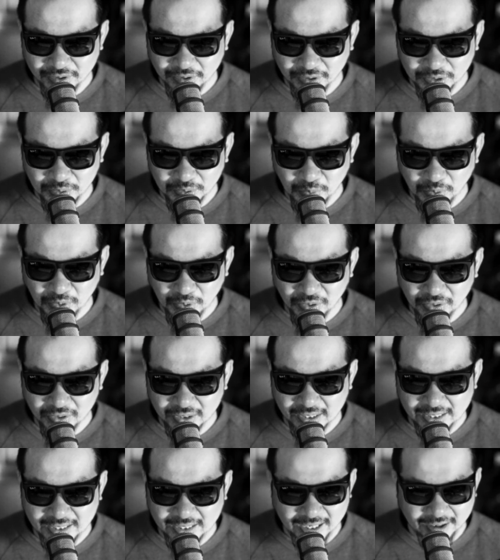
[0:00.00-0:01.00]
on the wall.
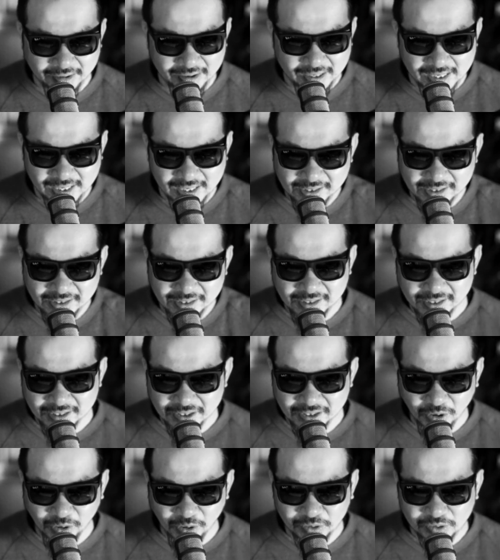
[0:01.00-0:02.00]
And there he is,
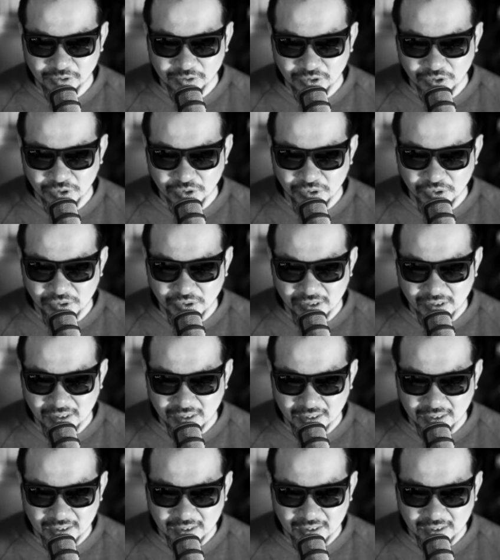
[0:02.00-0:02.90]
this old dude,